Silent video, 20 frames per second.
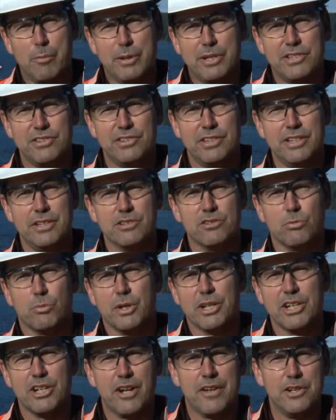B C is
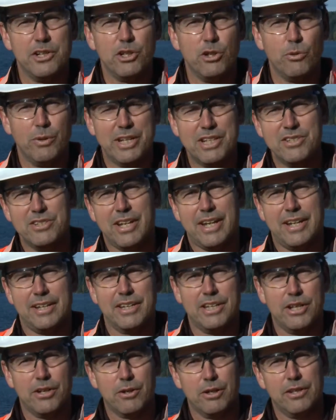working on a new intake
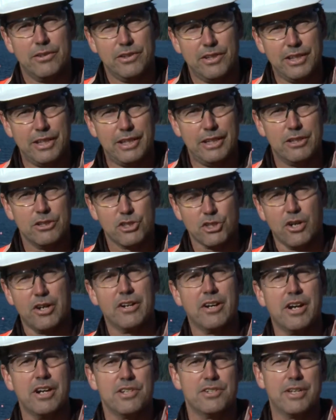here at the John
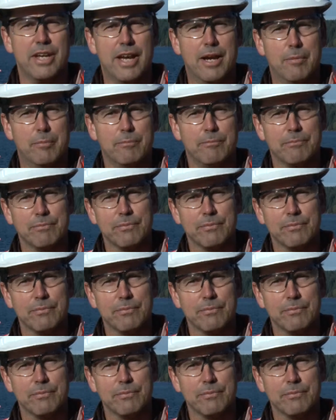Hart Dam.